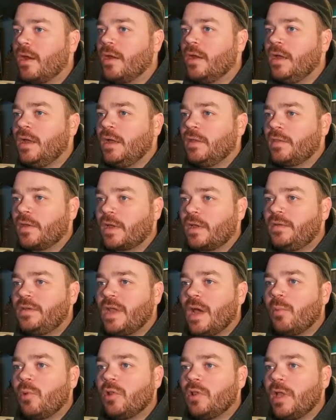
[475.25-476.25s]
Like a
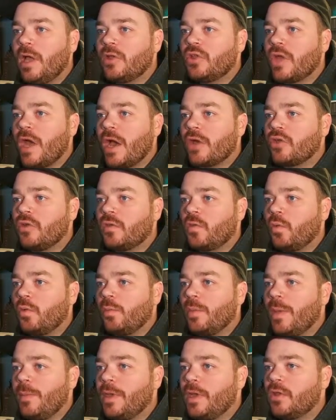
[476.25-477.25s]
double ledge actually, so we're
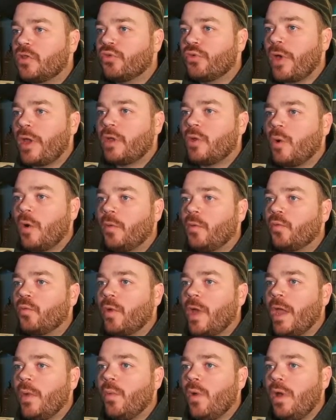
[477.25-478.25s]
maybe gonna try to go on the
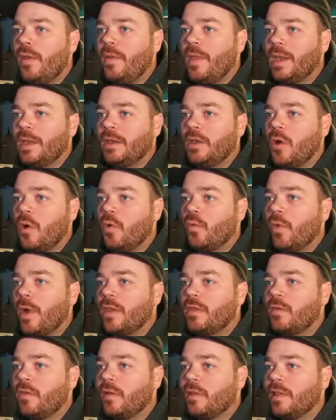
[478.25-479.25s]
right one and then go right
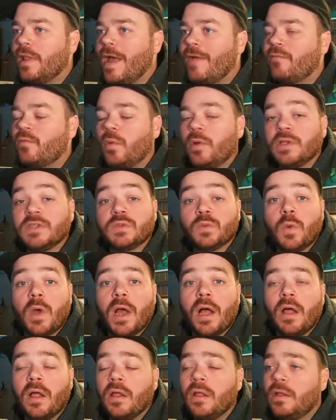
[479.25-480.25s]
to the left one as
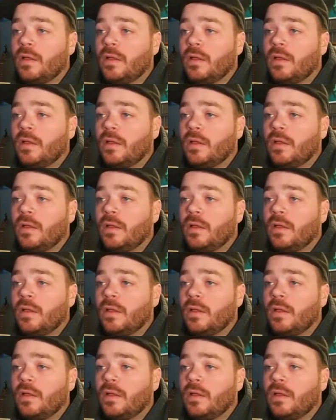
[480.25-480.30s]
well.